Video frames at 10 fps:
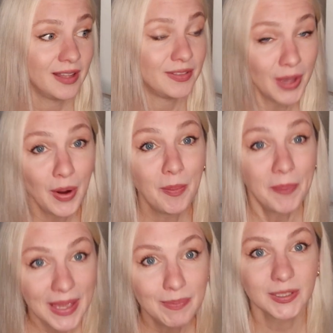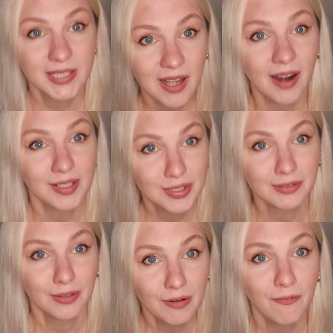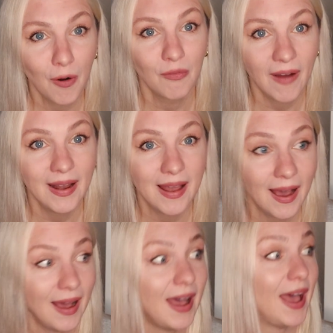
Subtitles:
No, people started to look for Valya,